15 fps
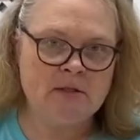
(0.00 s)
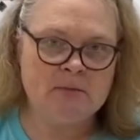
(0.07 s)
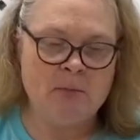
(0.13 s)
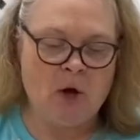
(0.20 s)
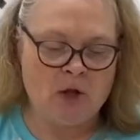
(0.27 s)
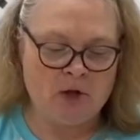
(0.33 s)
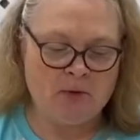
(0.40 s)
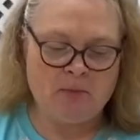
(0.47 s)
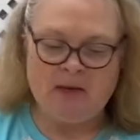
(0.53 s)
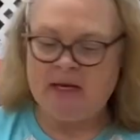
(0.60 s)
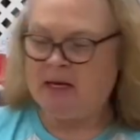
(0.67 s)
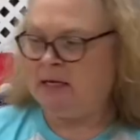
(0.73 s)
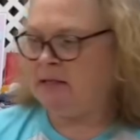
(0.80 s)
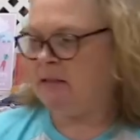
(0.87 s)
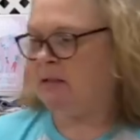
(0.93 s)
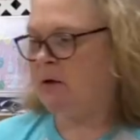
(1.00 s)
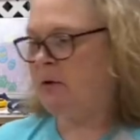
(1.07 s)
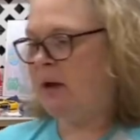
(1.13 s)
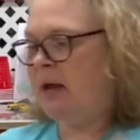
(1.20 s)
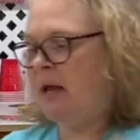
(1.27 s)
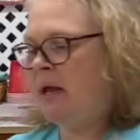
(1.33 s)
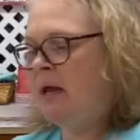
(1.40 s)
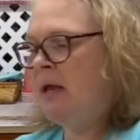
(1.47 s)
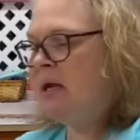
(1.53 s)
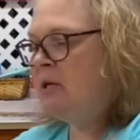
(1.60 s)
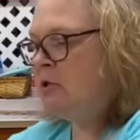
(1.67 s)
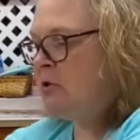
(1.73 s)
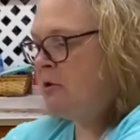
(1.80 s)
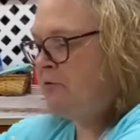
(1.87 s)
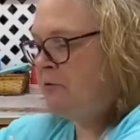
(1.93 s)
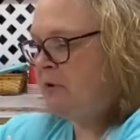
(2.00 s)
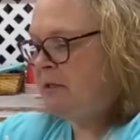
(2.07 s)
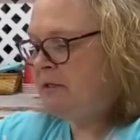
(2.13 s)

this smaller piece, okay?